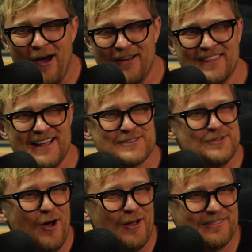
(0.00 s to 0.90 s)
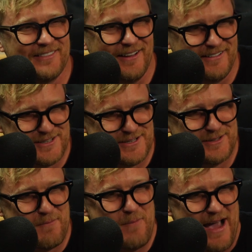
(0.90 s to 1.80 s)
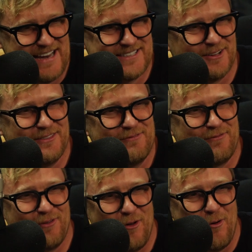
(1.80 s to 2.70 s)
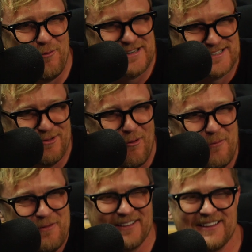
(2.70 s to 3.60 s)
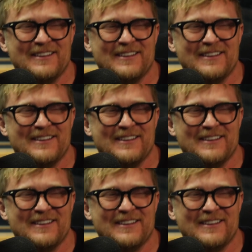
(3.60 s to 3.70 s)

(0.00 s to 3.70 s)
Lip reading: that's not just a base on the floor was normal, you